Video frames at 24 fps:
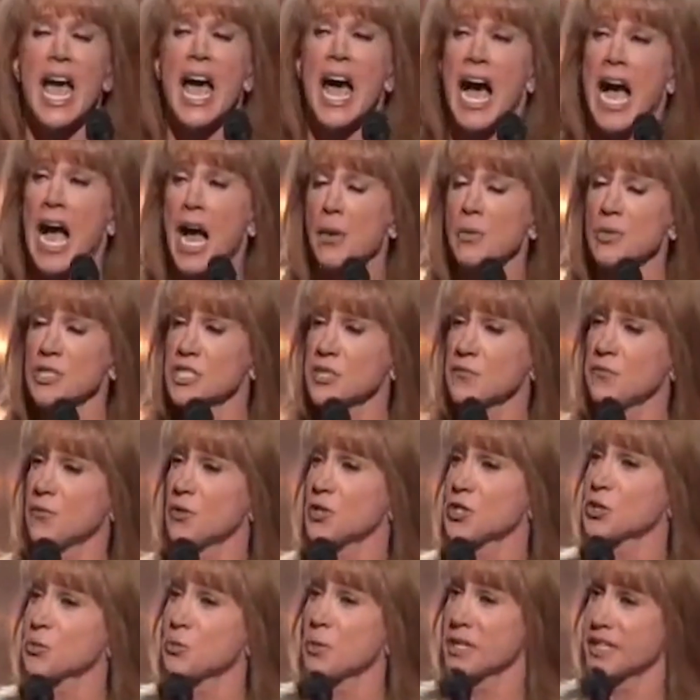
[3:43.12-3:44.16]
Nonetheless,
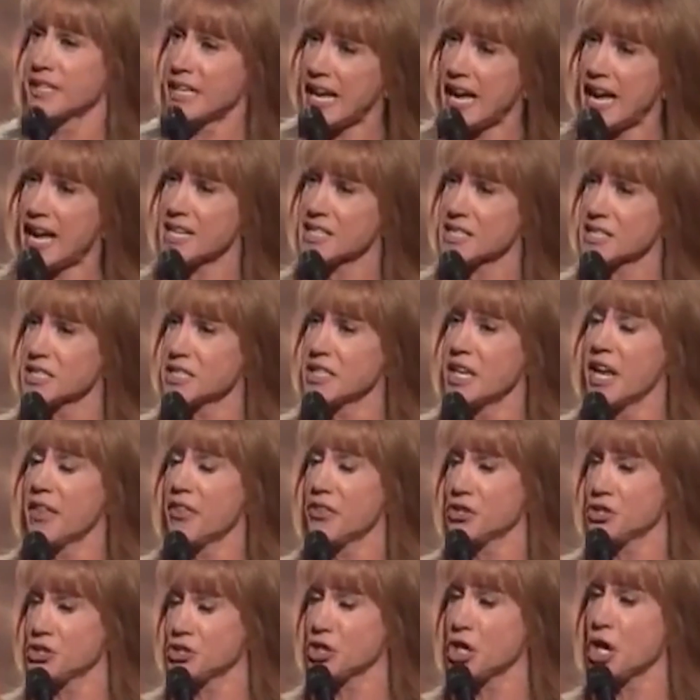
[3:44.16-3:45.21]
the comic who has
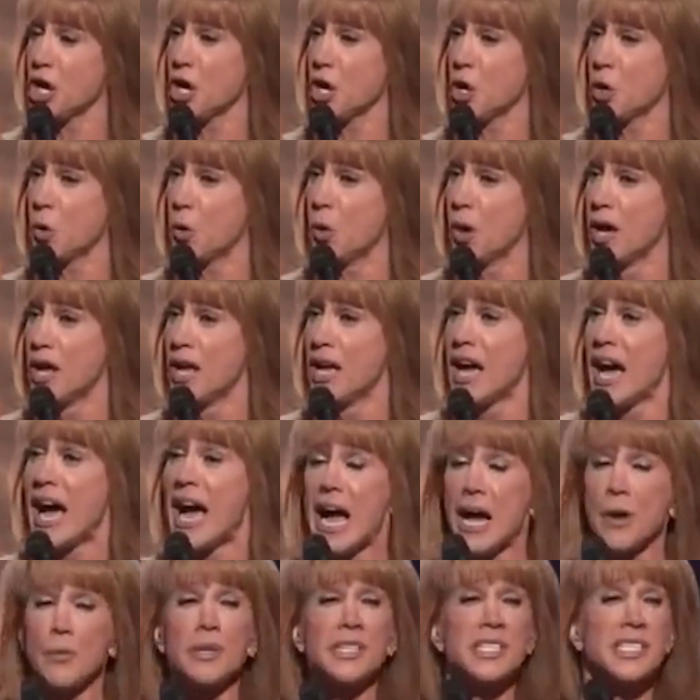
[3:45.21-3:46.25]
spent her entire
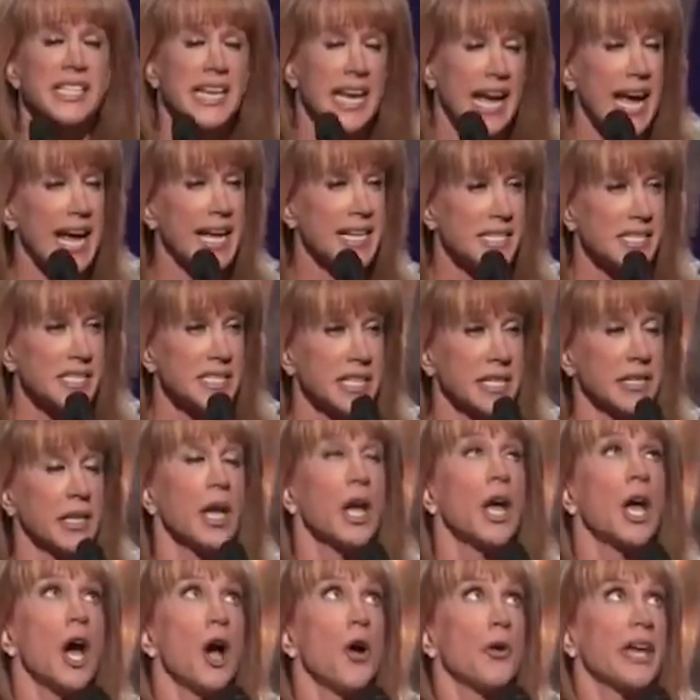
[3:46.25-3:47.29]
career pushing the
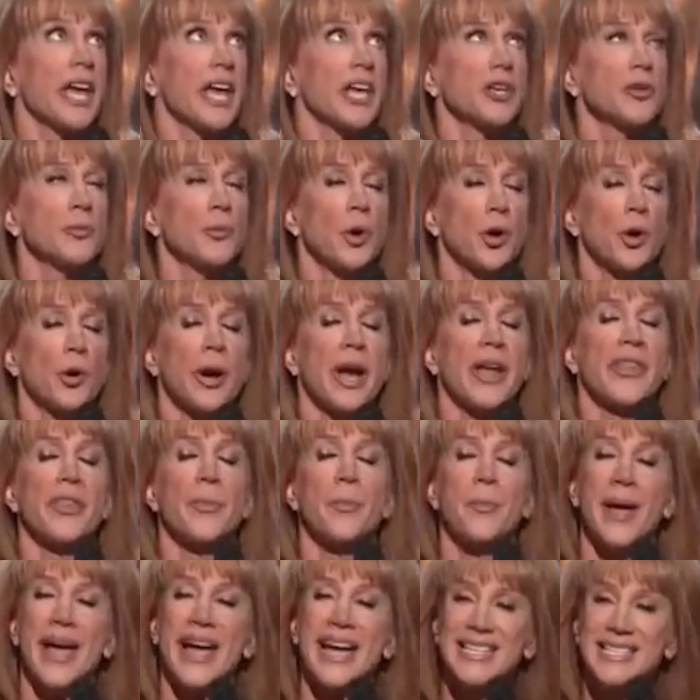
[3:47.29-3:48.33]
boundaries of
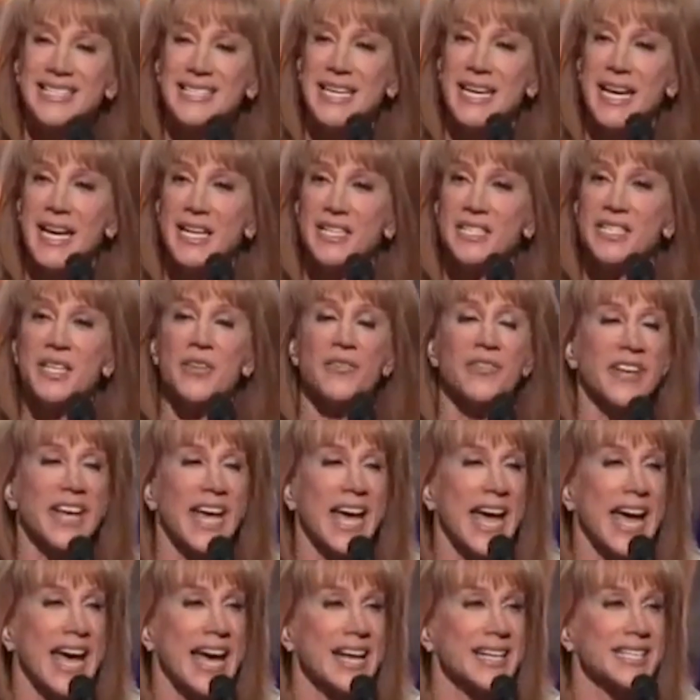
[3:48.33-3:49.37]
comedy has attempted a
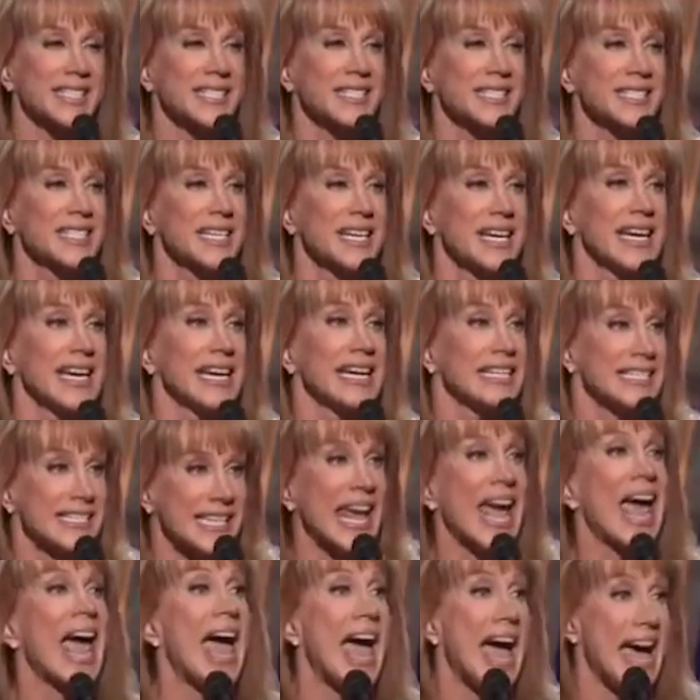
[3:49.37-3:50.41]
joke which many
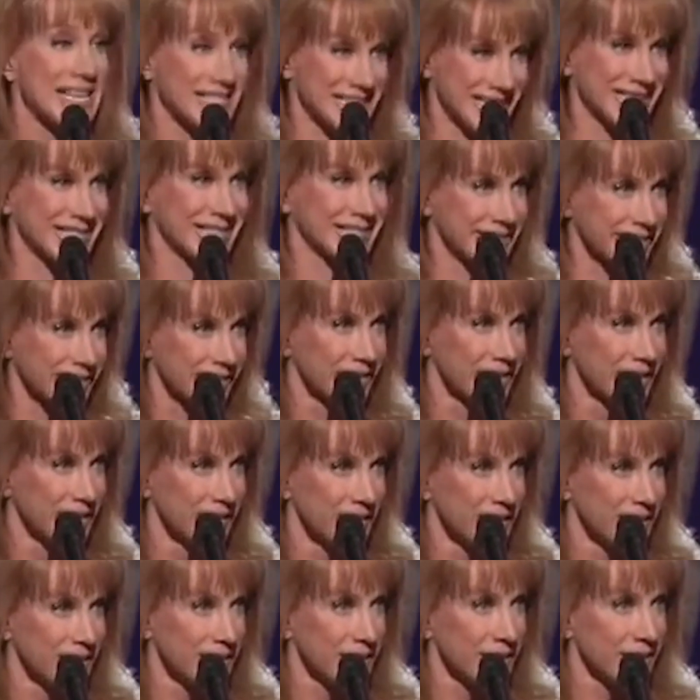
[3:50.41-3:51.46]
are calling no
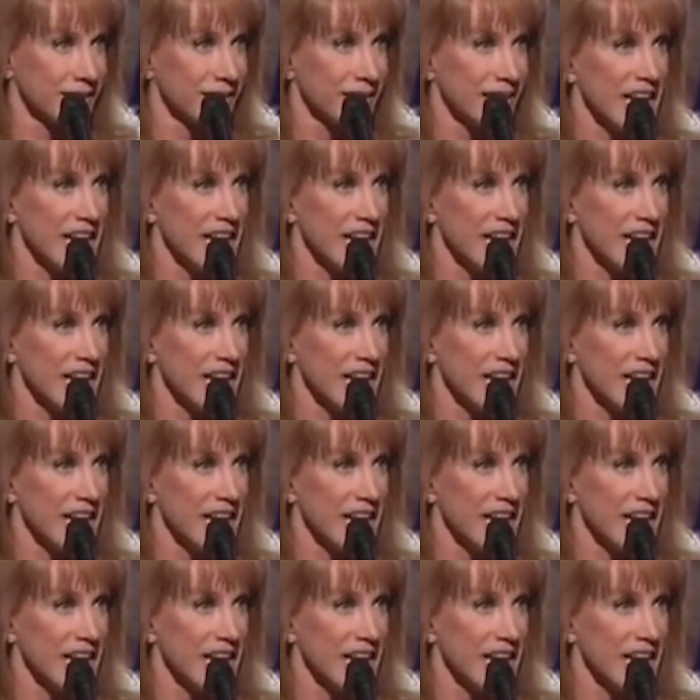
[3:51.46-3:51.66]
laughing